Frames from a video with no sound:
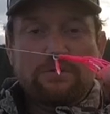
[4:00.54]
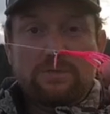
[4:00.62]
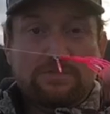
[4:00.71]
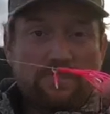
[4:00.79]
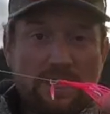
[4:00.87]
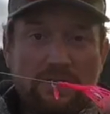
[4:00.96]
to a
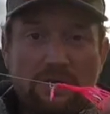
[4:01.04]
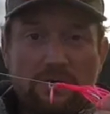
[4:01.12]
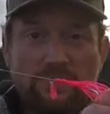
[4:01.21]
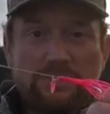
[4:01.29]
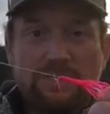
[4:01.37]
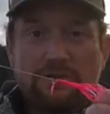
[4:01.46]
spin glow
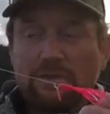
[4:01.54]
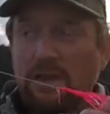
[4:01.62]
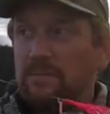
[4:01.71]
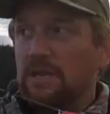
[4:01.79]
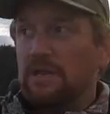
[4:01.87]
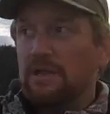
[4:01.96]
hoochie, you
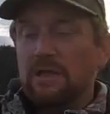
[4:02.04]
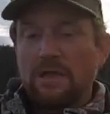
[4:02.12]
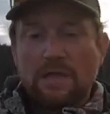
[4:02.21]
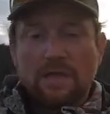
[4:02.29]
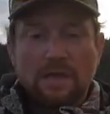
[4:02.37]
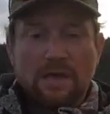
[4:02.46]
name it.
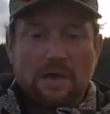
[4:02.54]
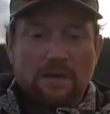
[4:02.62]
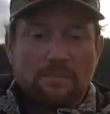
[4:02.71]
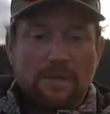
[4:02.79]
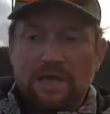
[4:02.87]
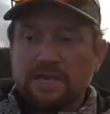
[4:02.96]

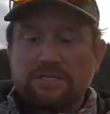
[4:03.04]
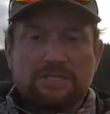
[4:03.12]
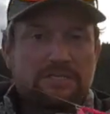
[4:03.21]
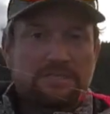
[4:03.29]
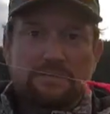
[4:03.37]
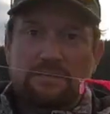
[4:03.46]
And
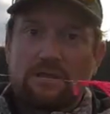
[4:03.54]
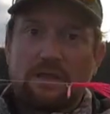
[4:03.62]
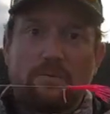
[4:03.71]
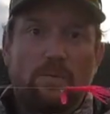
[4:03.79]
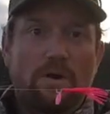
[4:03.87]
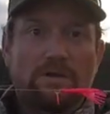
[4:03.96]

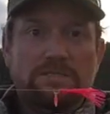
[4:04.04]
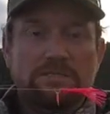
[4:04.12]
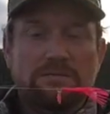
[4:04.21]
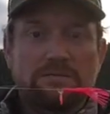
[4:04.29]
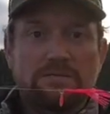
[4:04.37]
it works.